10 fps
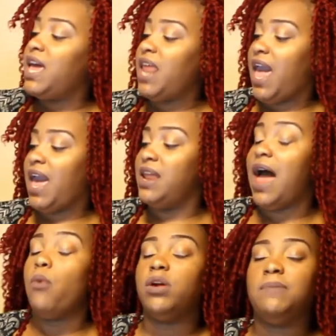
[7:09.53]
it, and
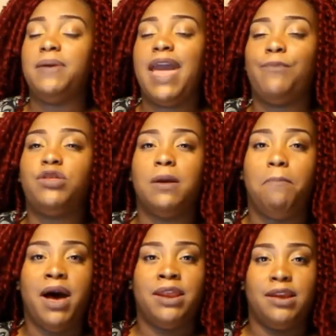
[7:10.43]
I want to be able to
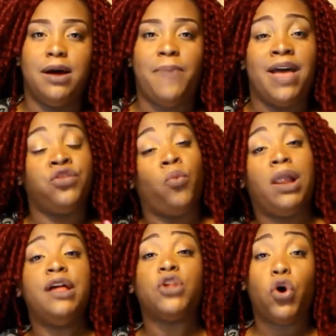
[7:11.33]
button it up as
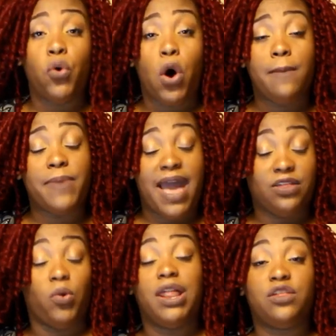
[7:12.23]
well as um
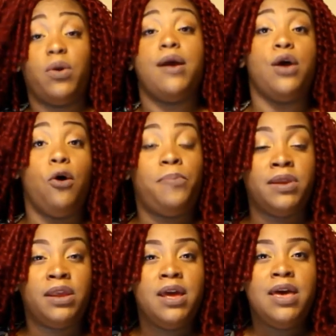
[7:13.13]
as well as wear it
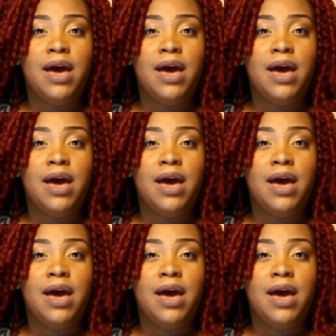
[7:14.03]
open.